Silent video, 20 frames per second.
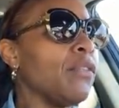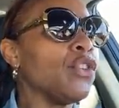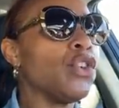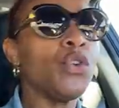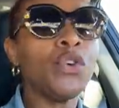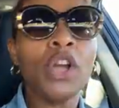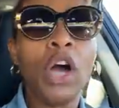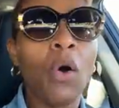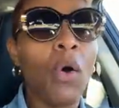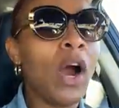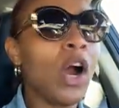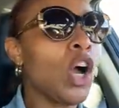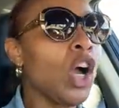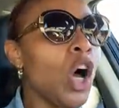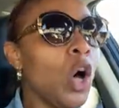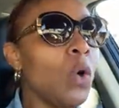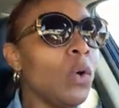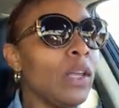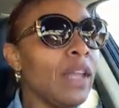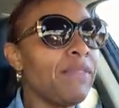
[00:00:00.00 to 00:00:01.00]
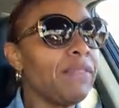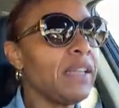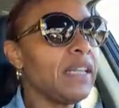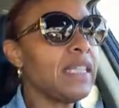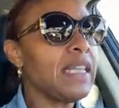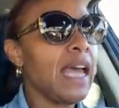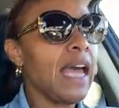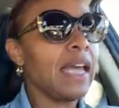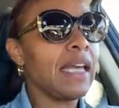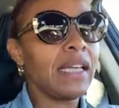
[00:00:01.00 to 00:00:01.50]
you know, our goal of the
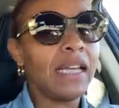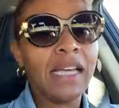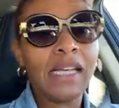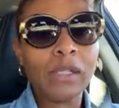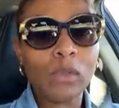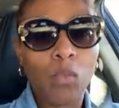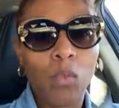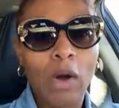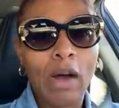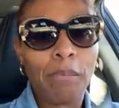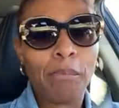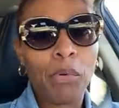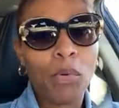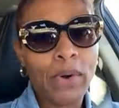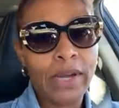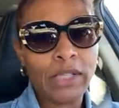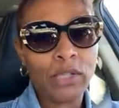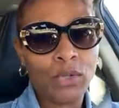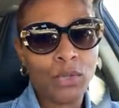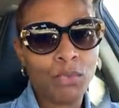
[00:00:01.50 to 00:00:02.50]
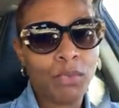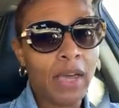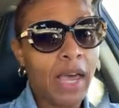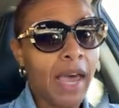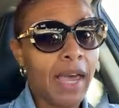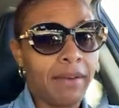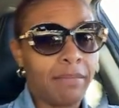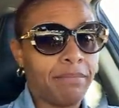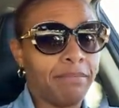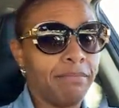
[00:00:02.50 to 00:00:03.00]
day is
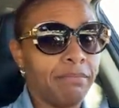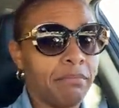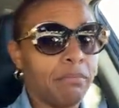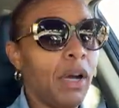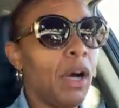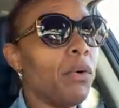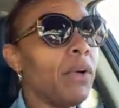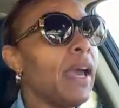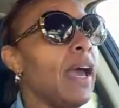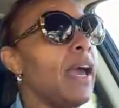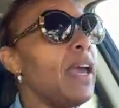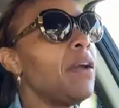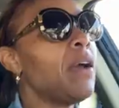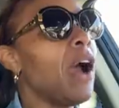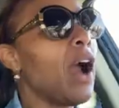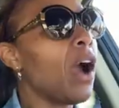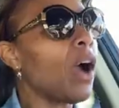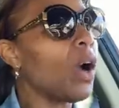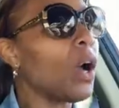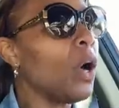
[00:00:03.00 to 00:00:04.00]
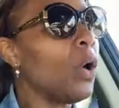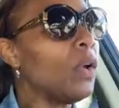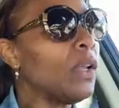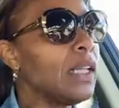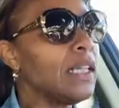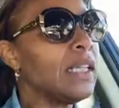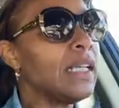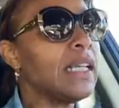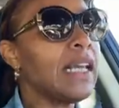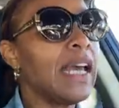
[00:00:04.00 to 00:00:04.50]
1.2K. Okay? Our goal
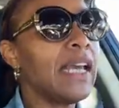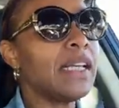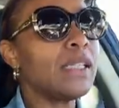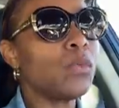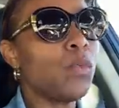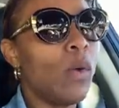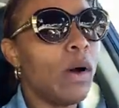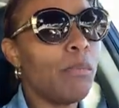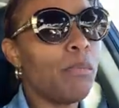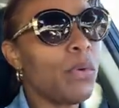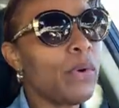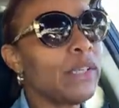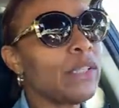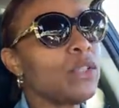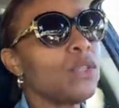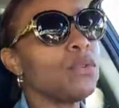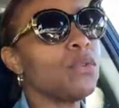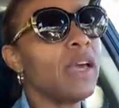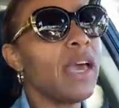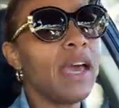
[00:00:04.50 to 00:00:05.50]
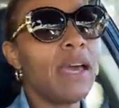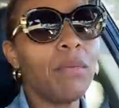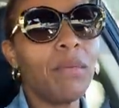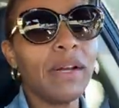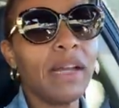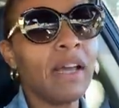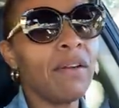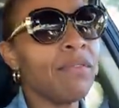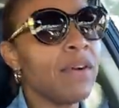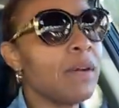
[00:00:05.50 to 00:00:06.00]
of the day is 1.2K.
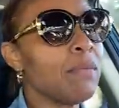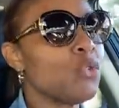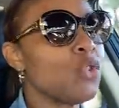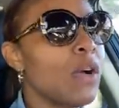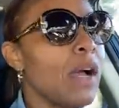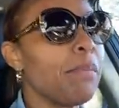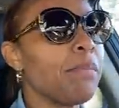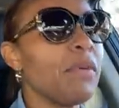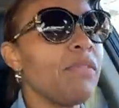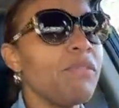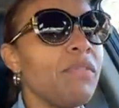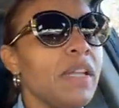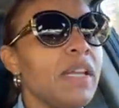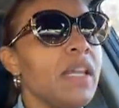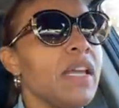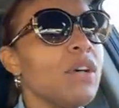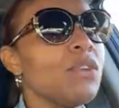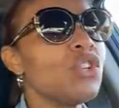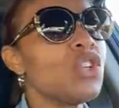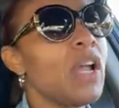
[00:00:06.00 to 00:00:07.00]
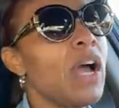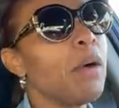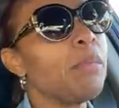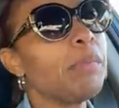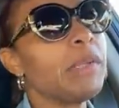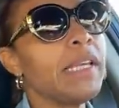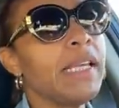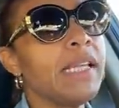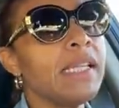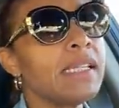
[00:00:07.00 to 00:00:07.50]
Whenever I'm dropping videos, y'all,
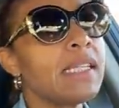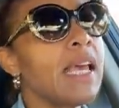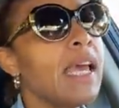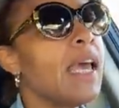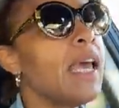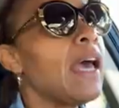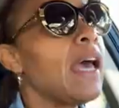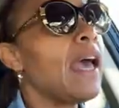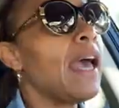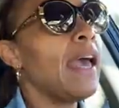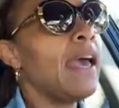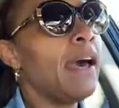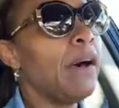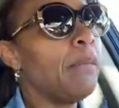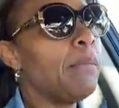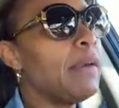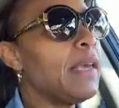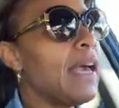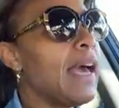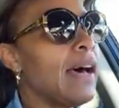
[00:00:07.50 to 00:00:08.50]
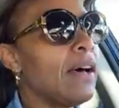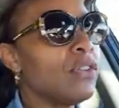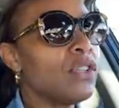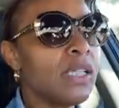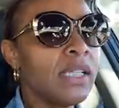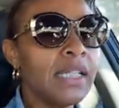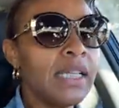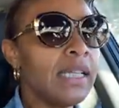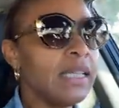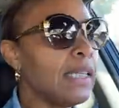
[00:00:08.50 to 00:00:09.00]
please help me out.
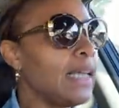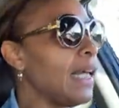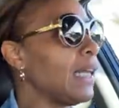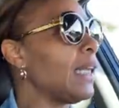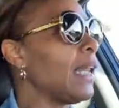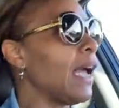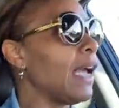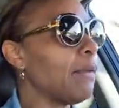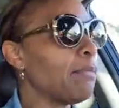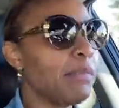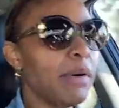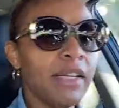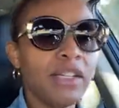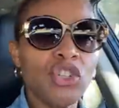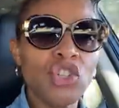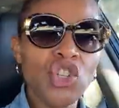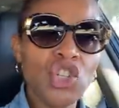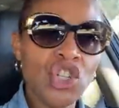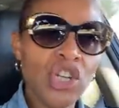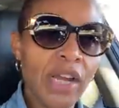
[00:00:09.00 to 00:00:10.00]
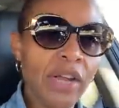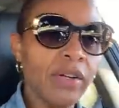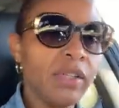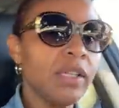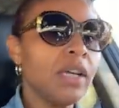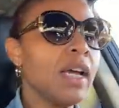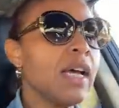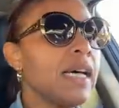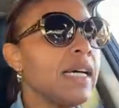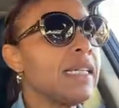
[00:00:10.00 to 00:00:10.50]
Just hit that like button. Share
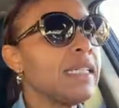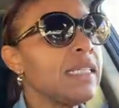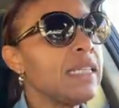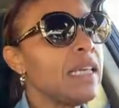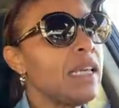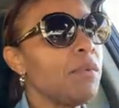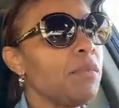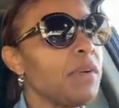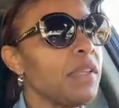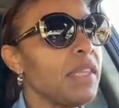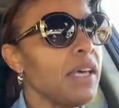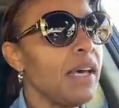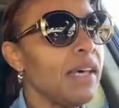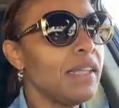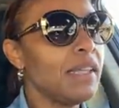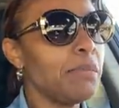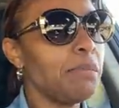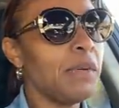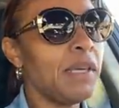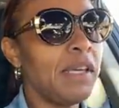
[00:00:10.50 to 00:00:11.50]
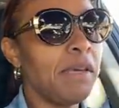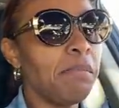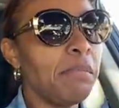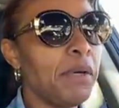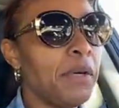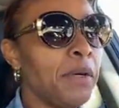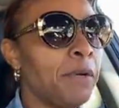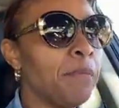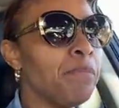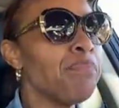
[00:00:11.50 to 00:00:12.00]
the content with other
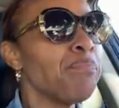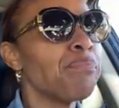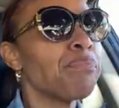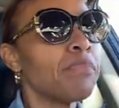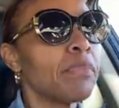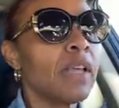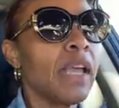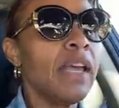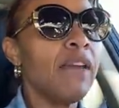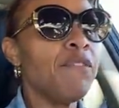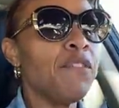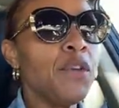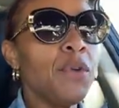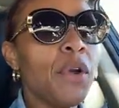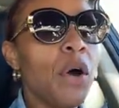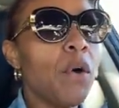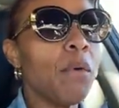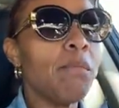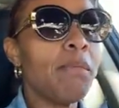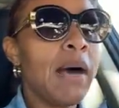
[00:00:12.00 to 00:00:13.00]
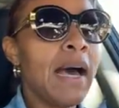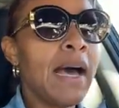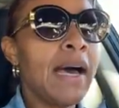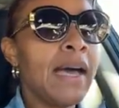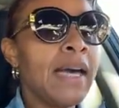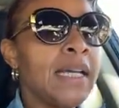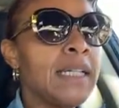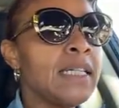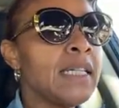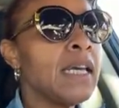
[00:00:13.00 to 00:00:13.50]
people if you don't
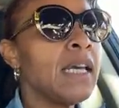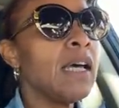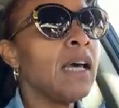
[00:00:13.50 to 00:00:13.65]
mind.